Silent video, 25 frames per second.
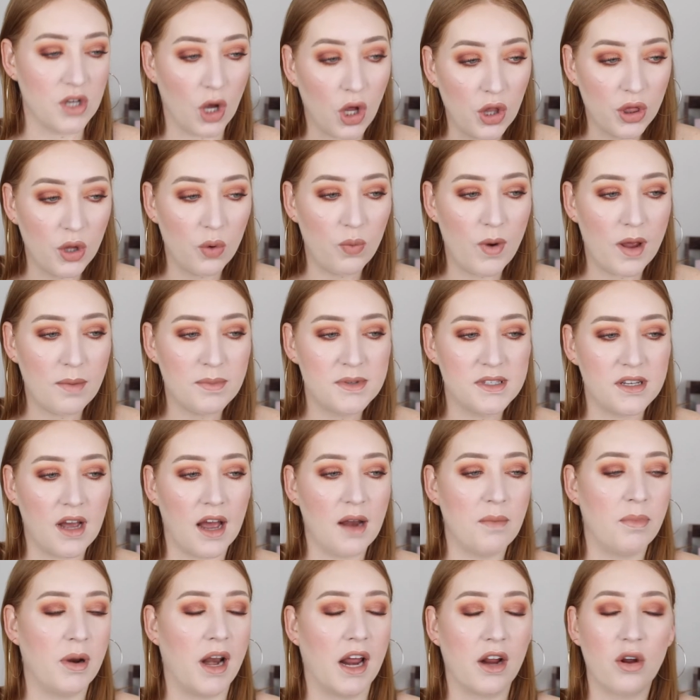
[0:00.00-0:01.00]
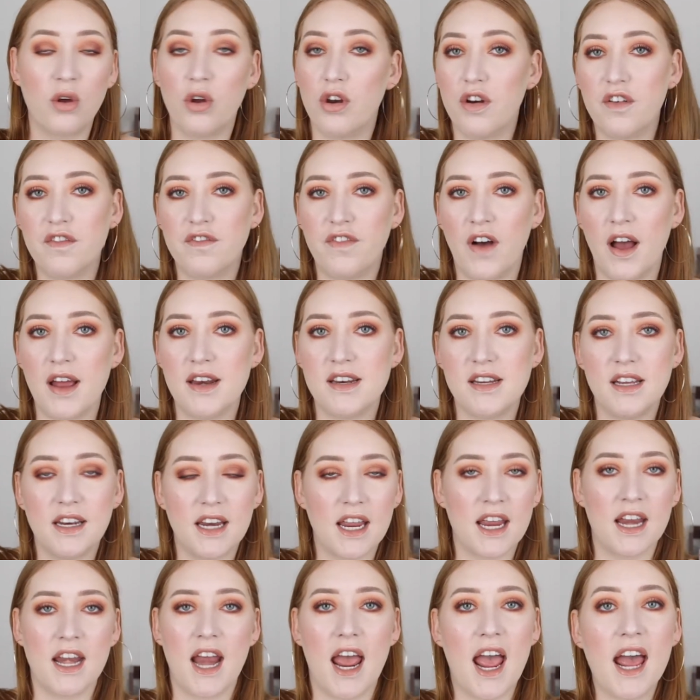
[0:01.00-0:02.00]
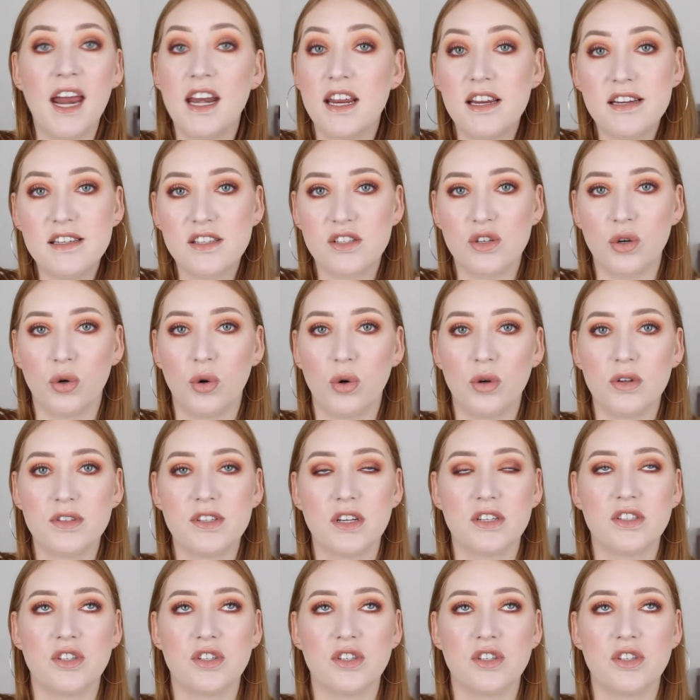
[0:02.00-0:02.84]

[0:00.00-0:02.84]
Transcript: on the website, but I couldn't find it in any stores,